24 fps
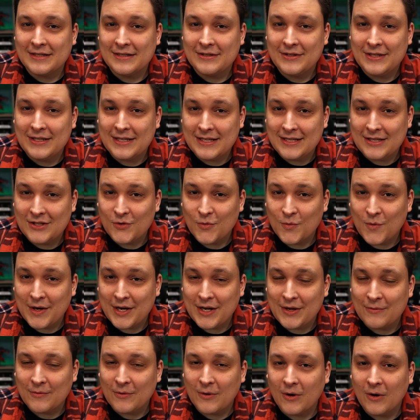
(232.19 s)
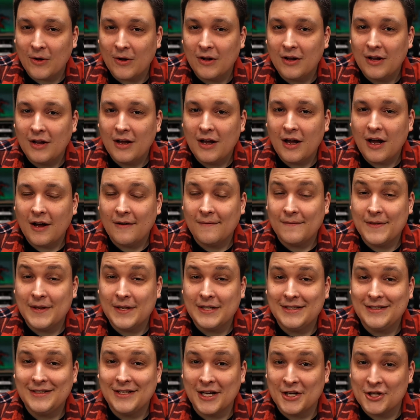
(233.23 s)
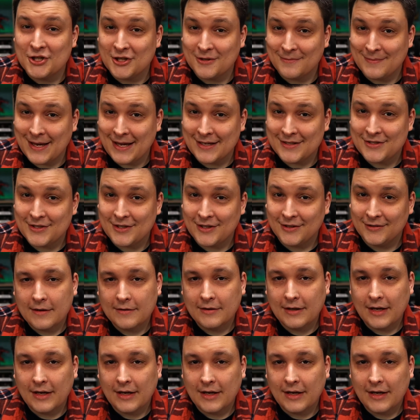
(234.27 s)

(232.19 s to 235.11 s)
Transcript: d20 roll of the Dungeon Master.